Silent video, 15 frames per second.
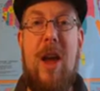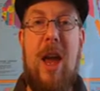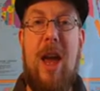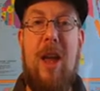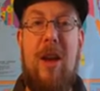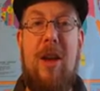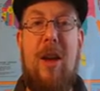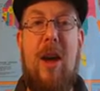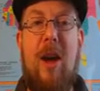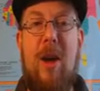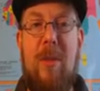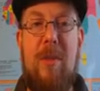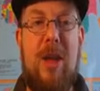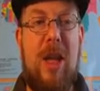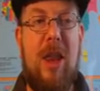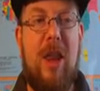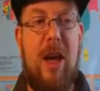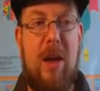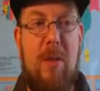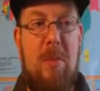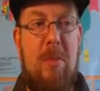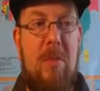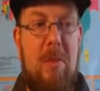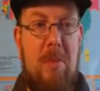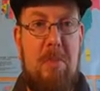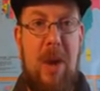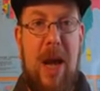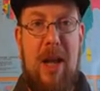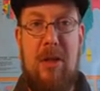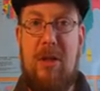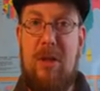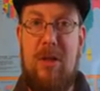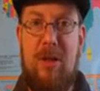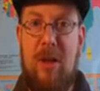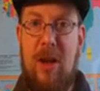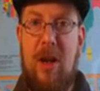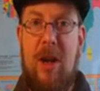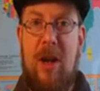and he like baits